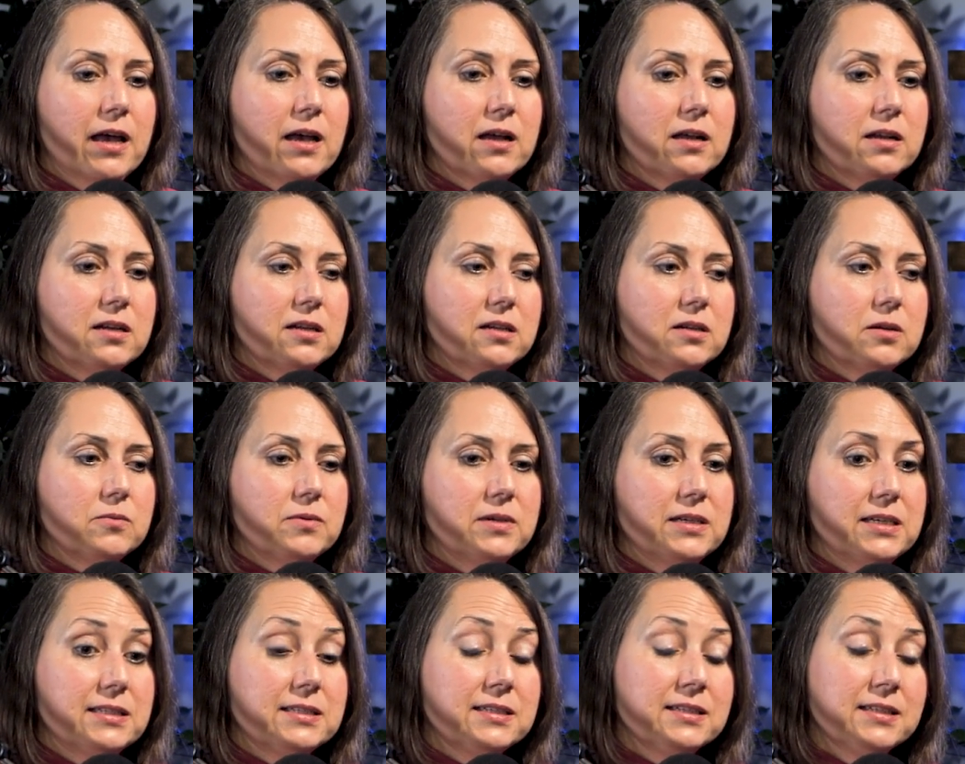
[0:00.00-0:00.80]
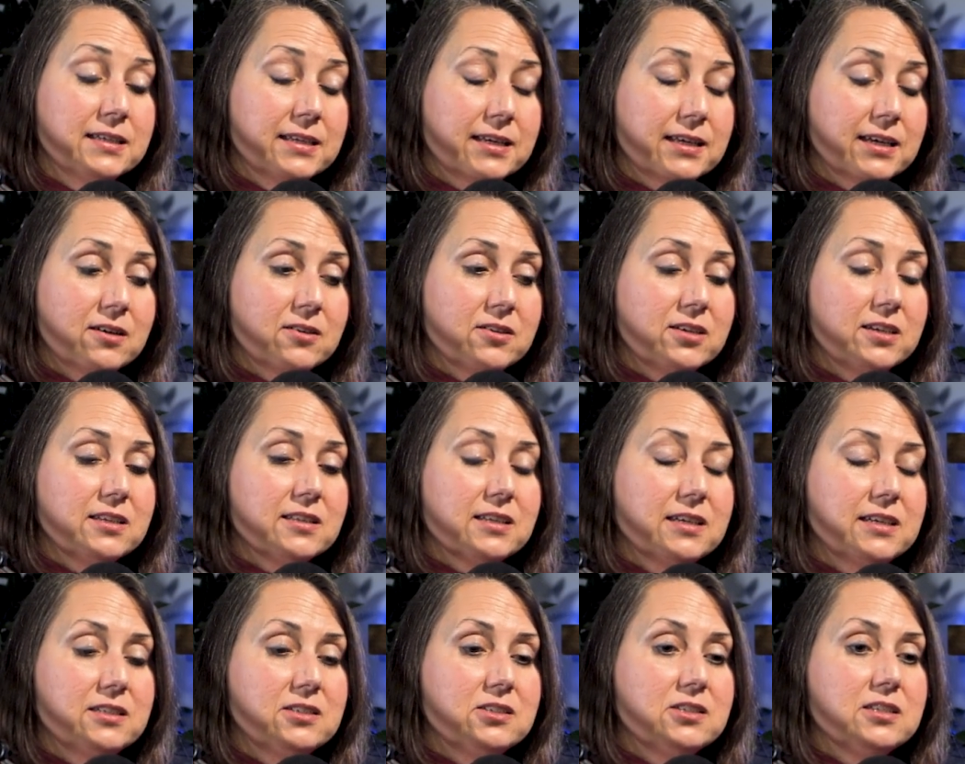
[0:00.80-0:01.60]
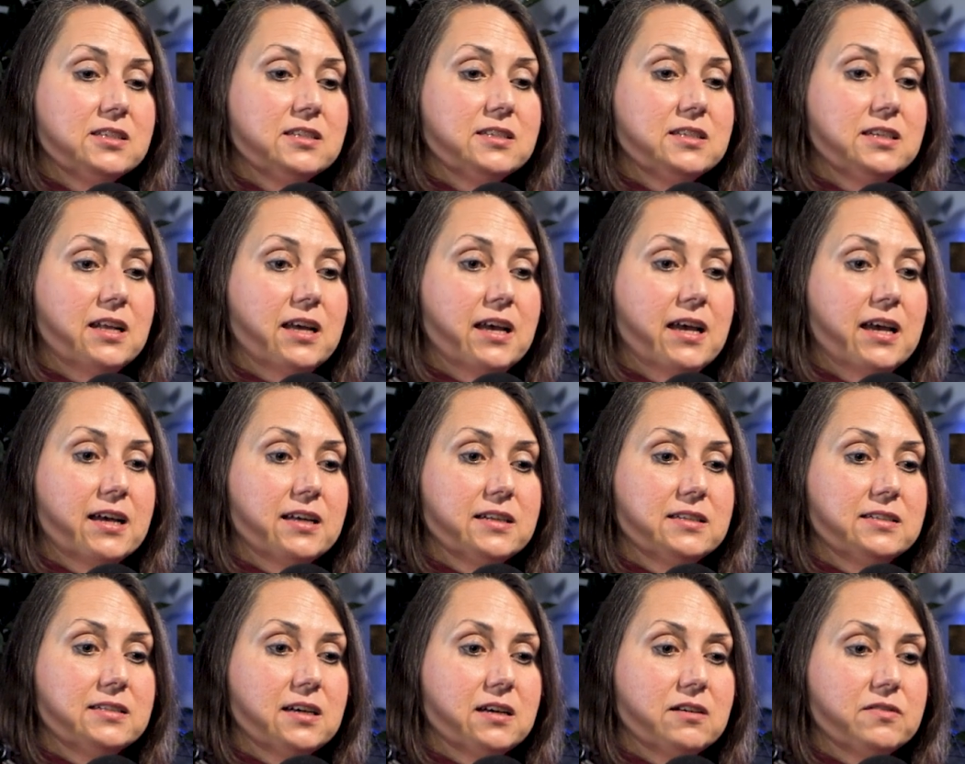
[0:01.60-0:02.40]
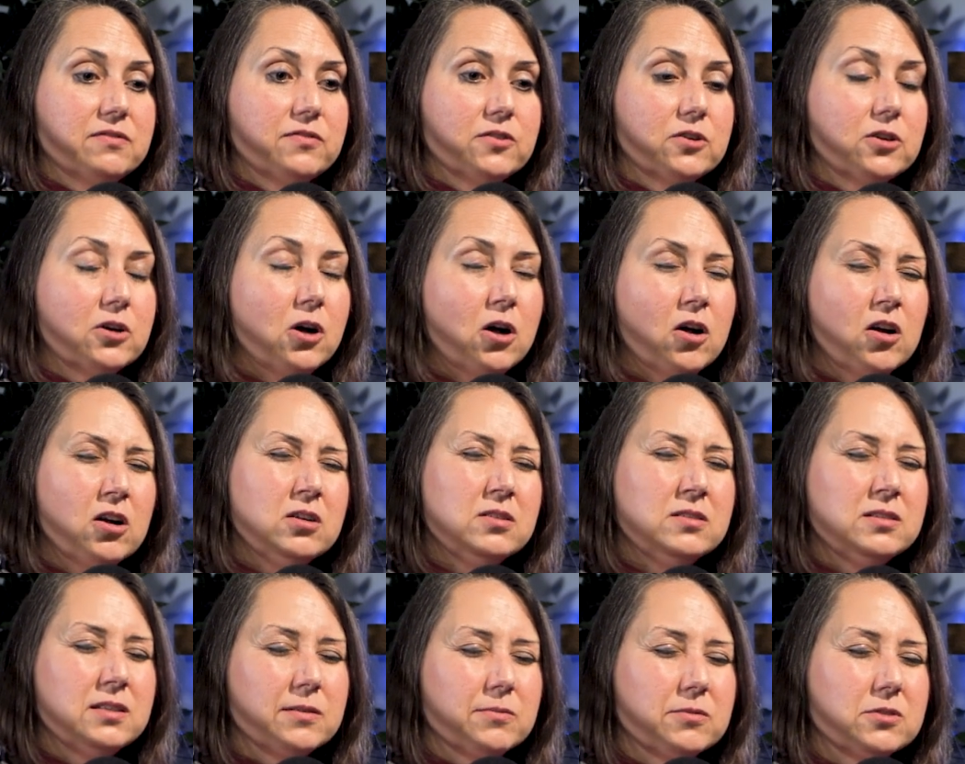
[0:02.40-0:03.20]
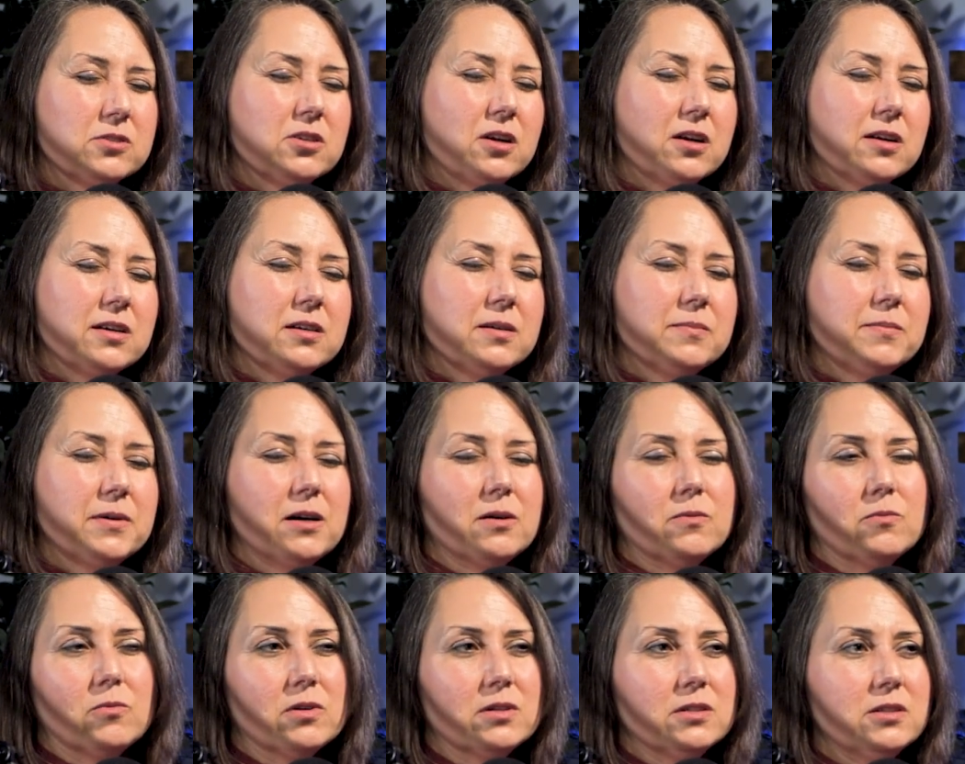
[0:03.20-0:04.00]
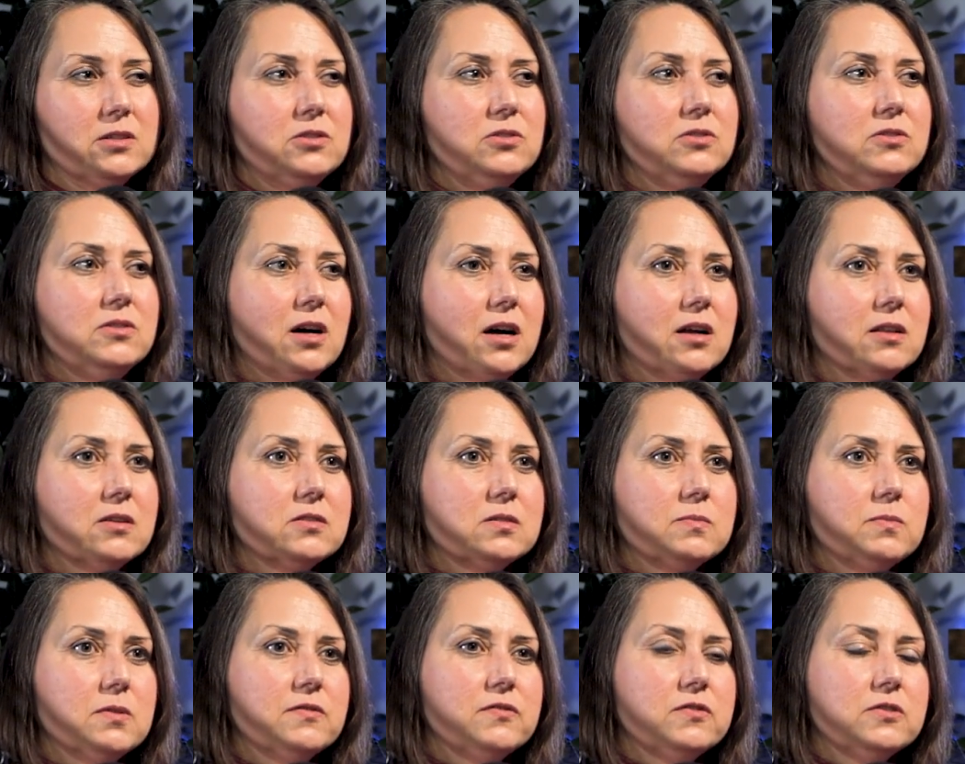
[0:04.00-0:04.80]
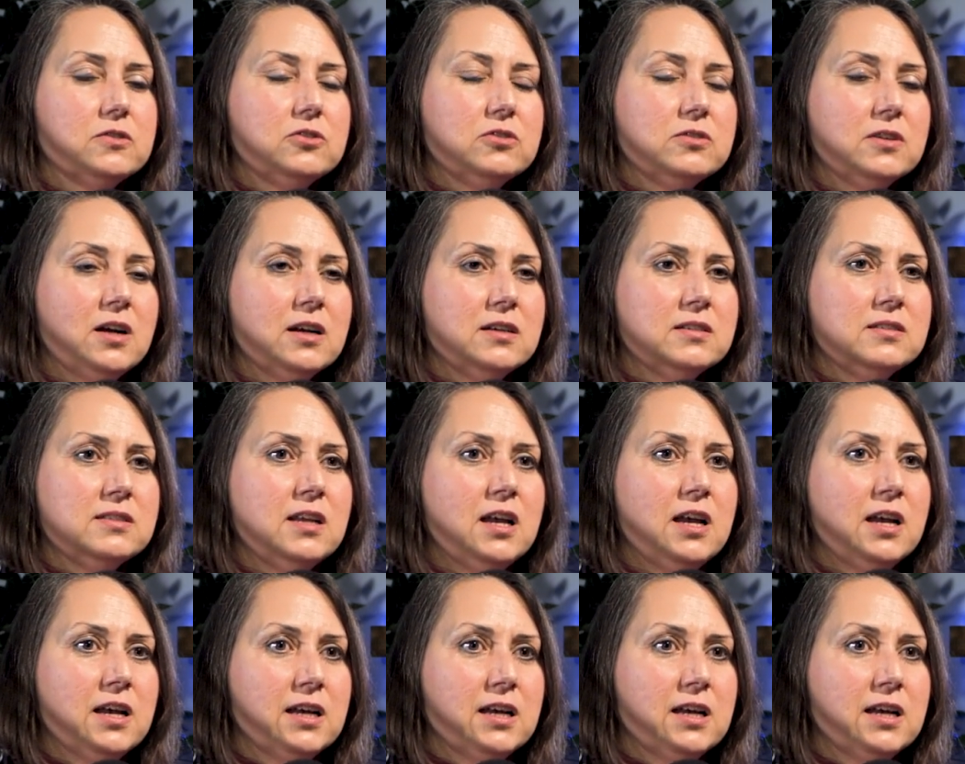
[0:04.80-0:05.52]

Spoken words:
And we did the calculation, and for cars, they were talking about $1 to $2, but for trucks,